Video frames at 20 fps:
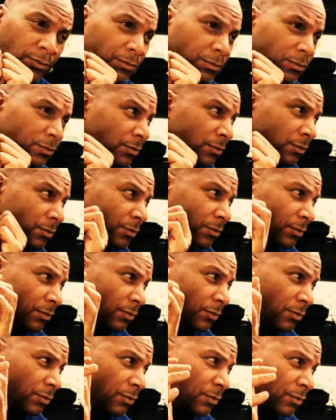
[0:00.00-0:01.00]

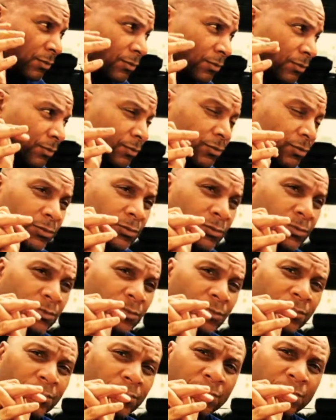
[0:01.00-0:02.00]

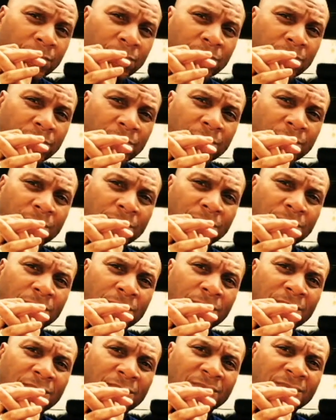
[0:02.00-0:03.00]

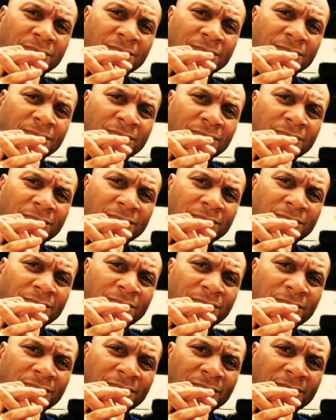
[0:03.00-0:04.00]

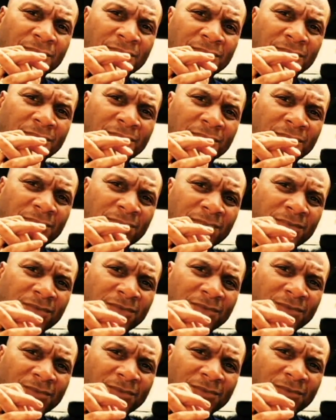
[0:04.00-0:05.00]

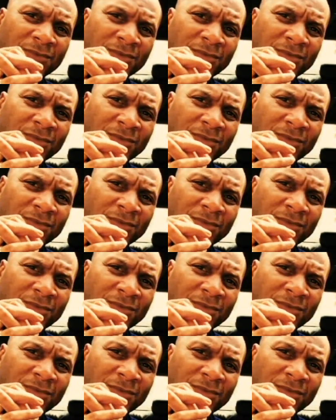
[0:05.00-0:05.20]
This person isn't speaking.